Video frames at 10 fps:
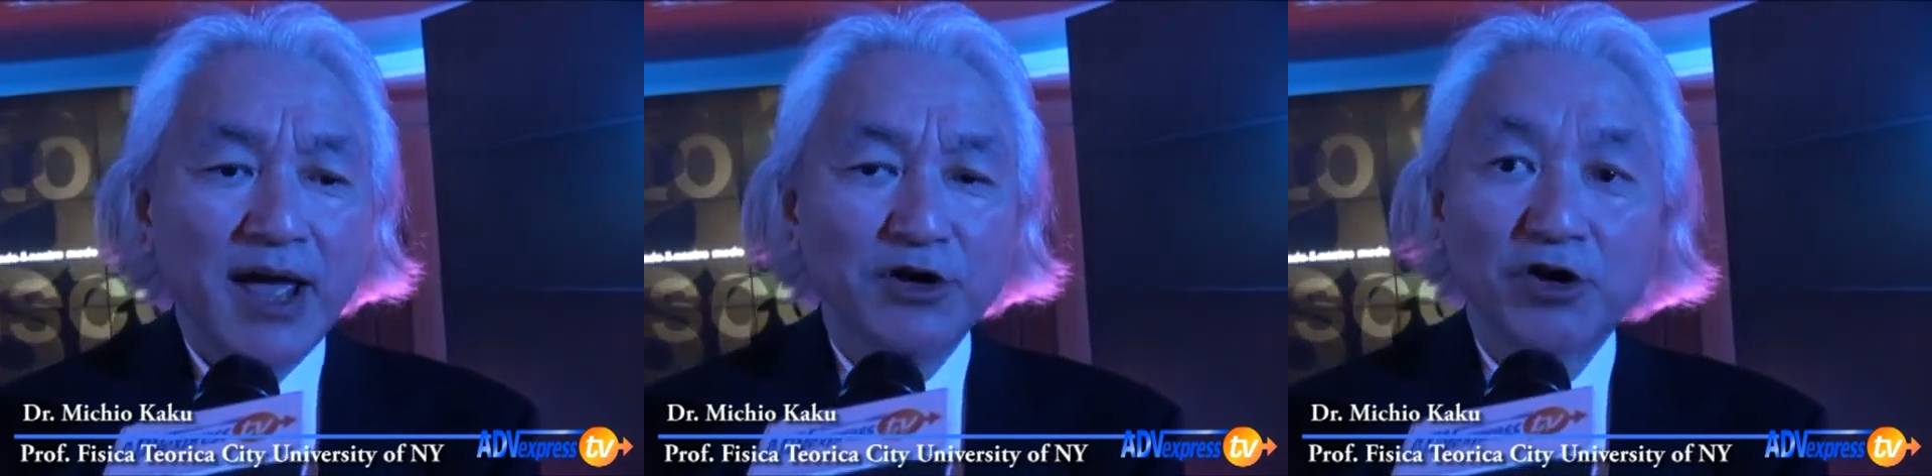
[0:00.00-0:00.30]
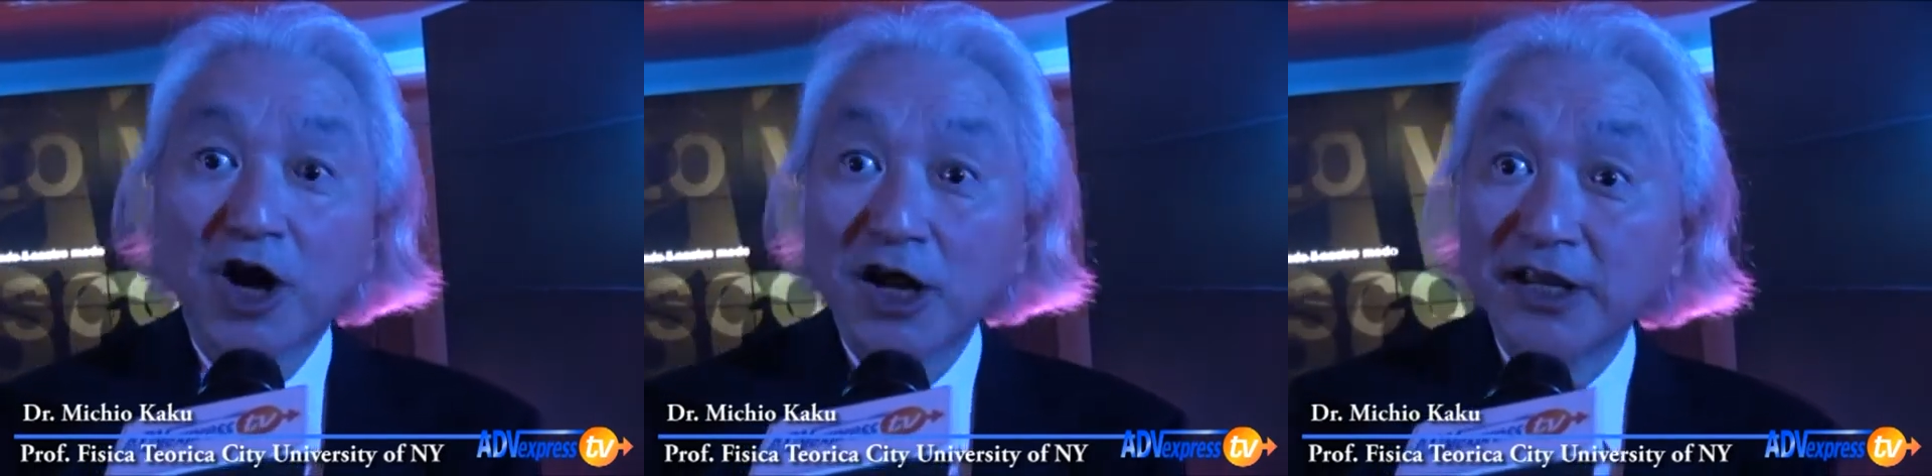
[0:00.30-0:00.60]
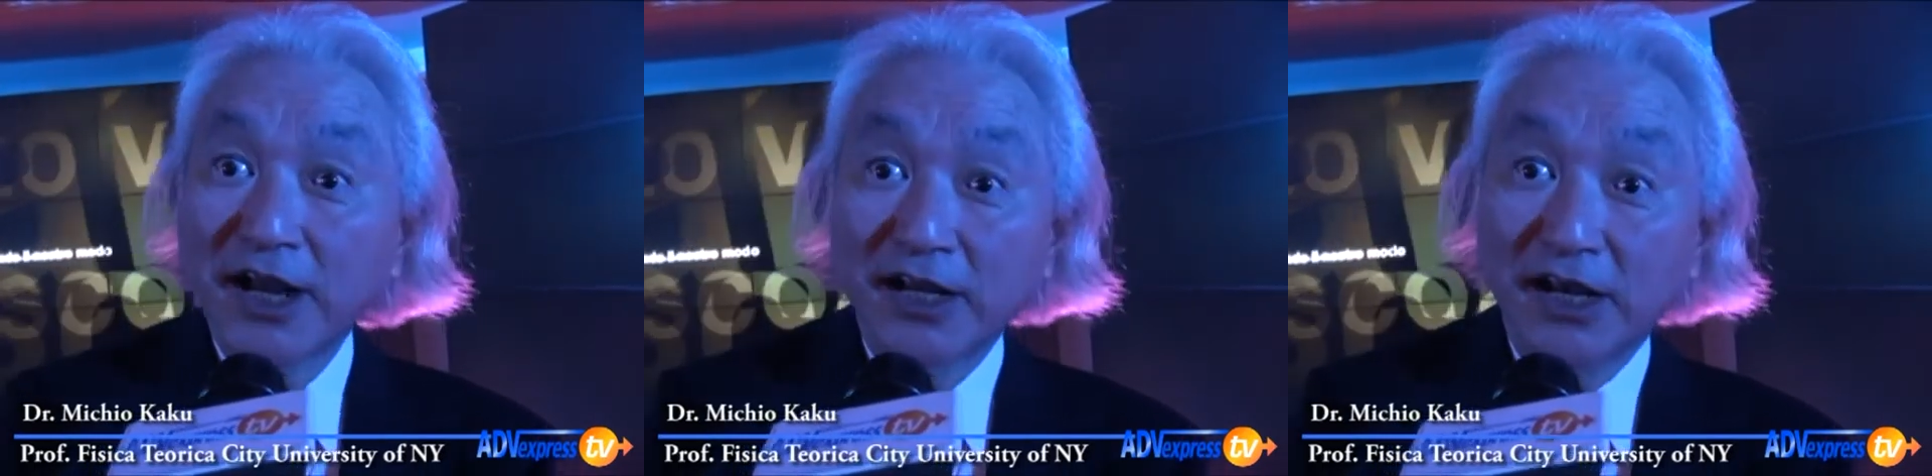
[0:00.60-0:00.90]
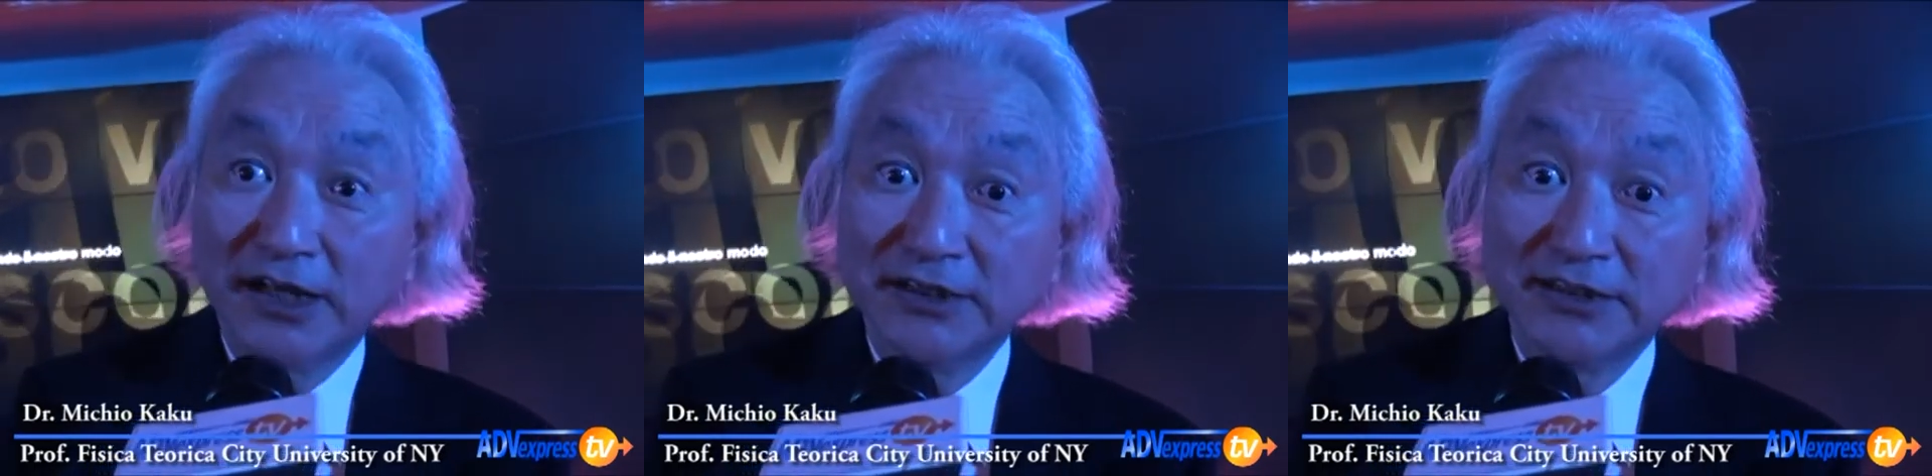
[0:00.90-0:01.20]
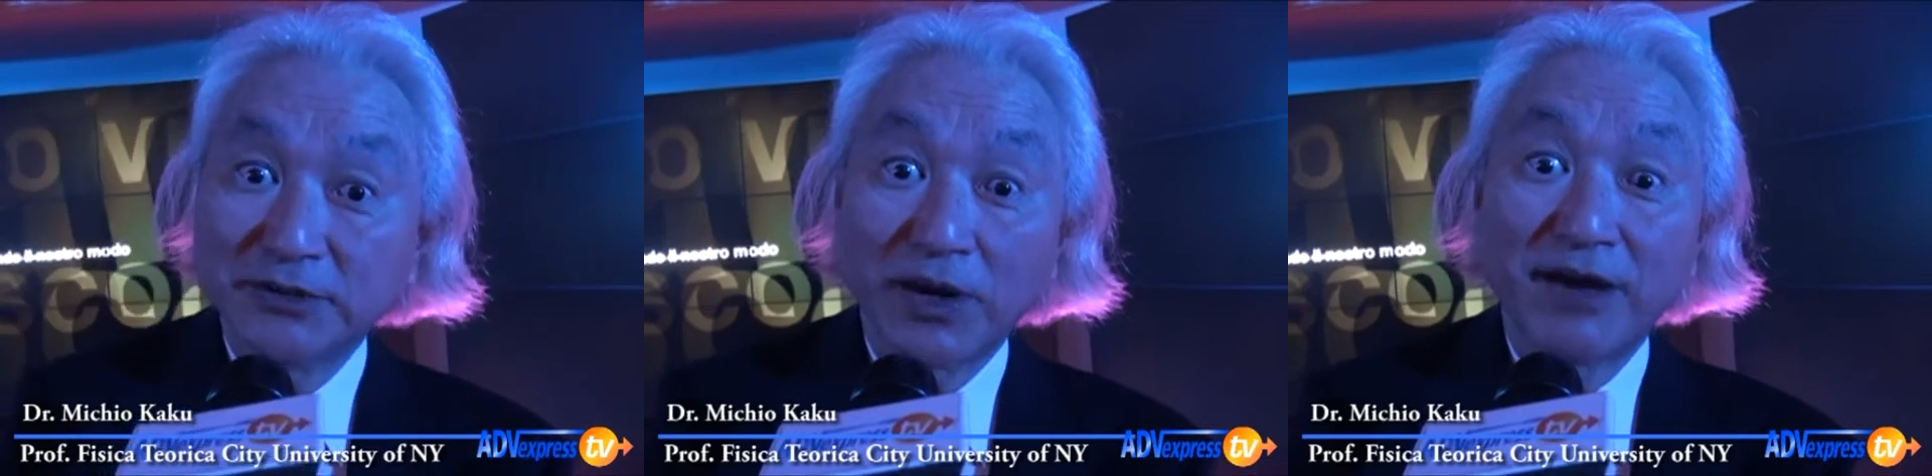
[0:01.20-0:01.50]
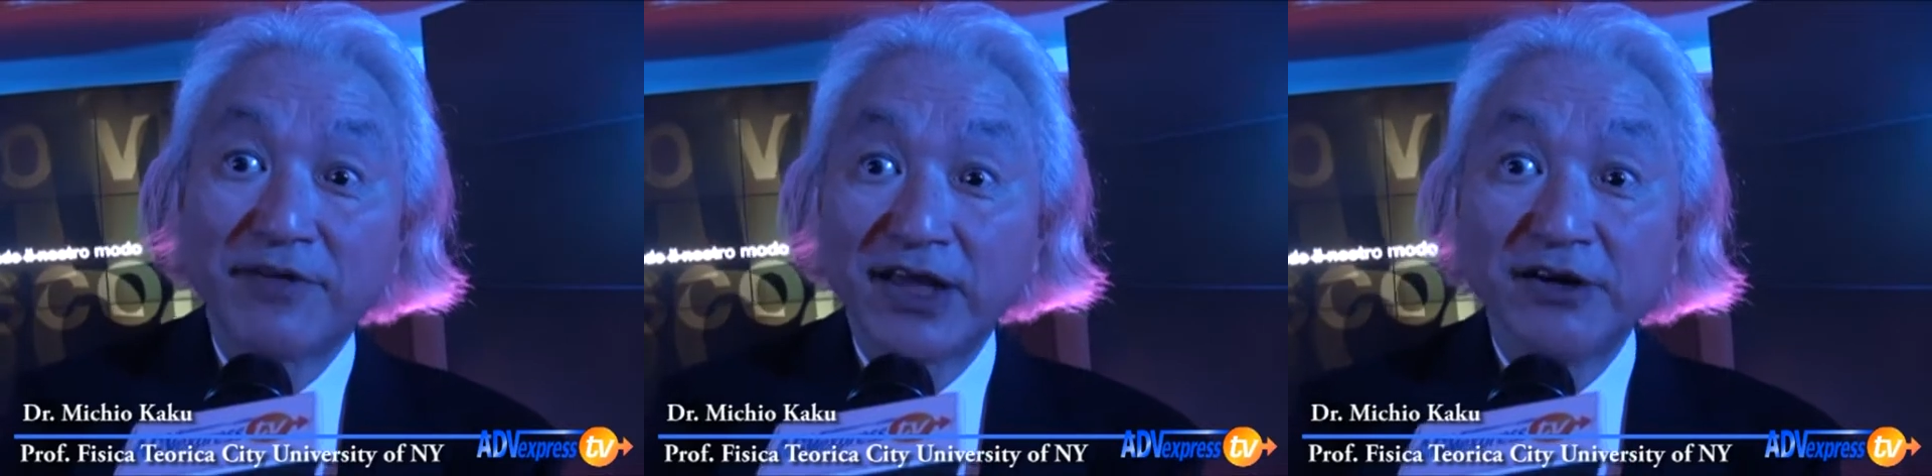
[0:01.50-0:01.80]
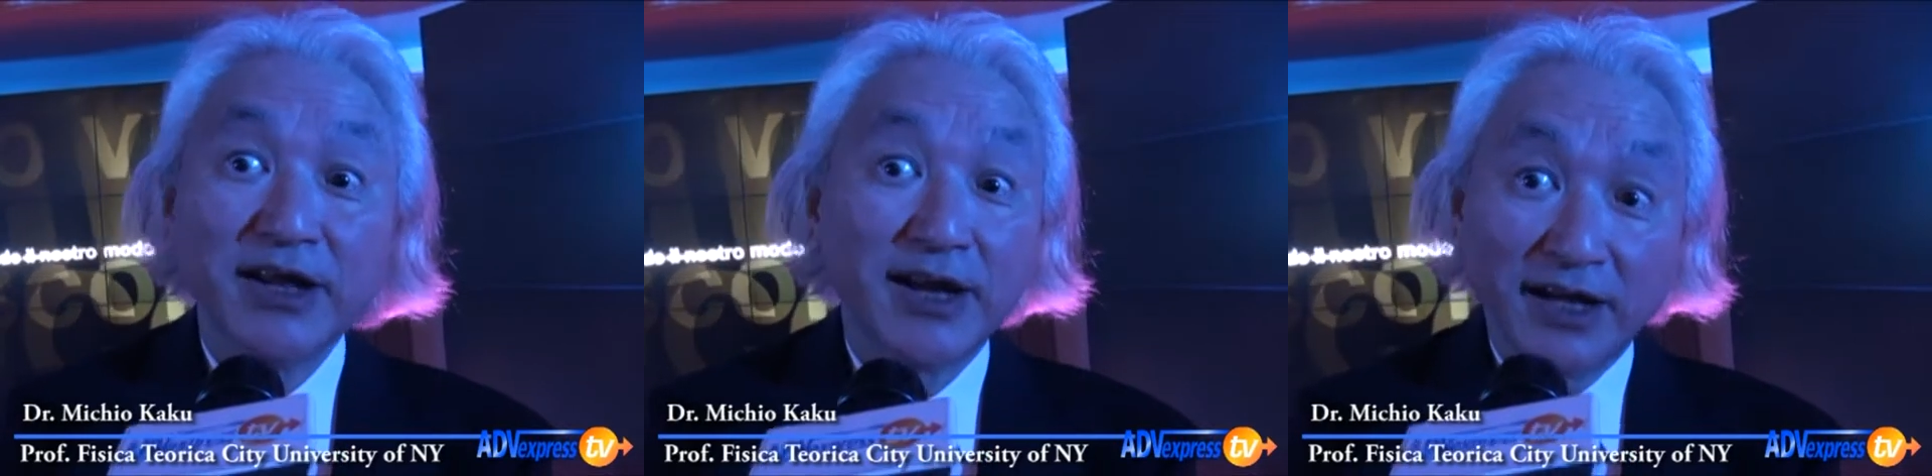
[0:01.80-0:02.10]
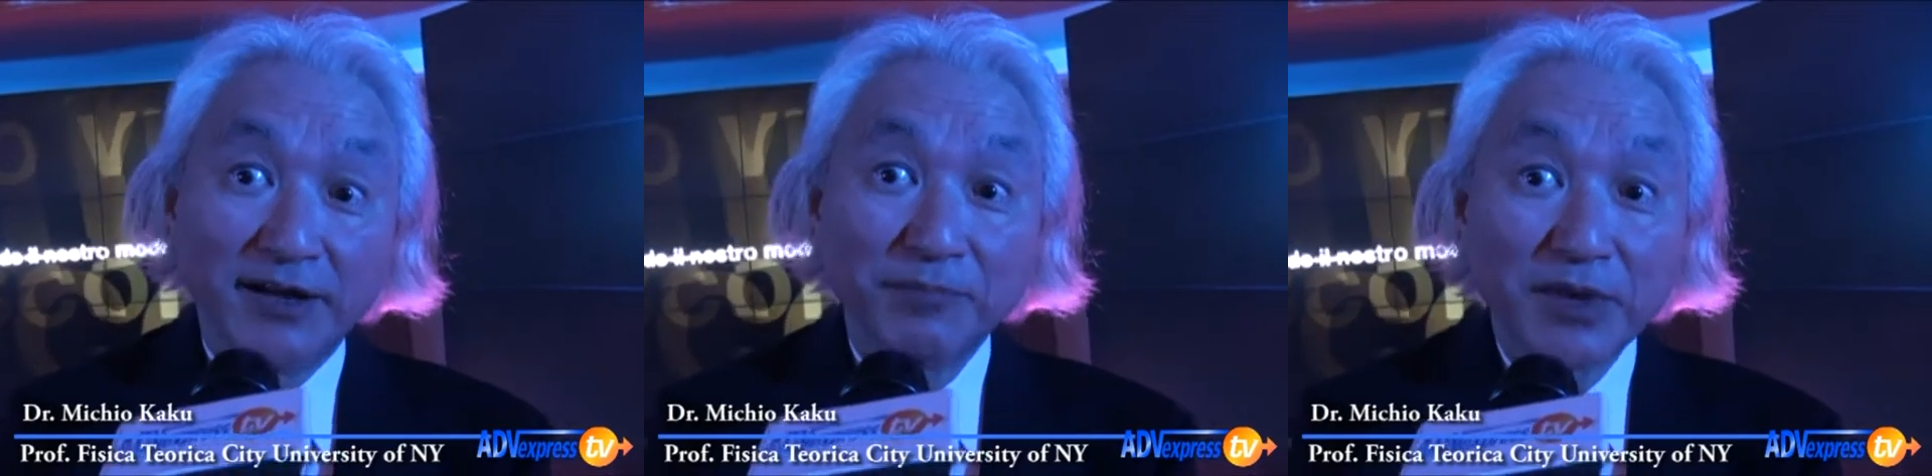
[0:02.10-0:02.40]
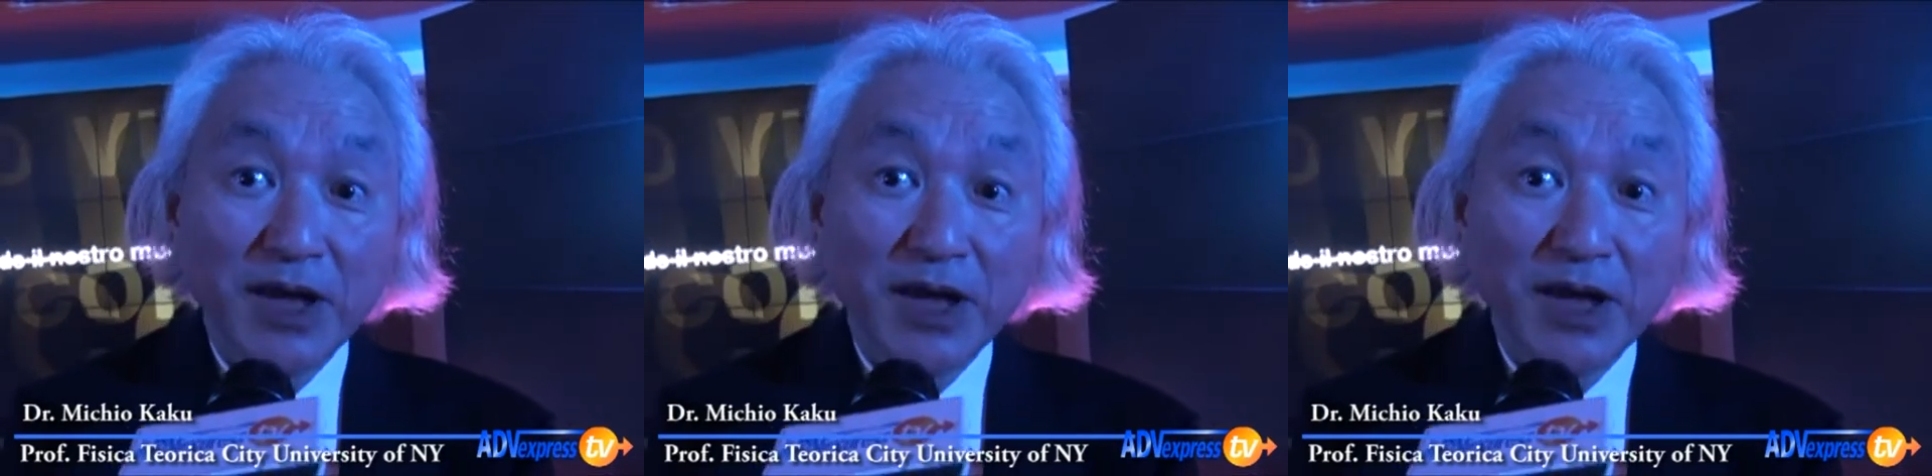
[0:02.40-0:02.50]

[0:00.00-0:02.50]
And your contact lens will have the internet in it.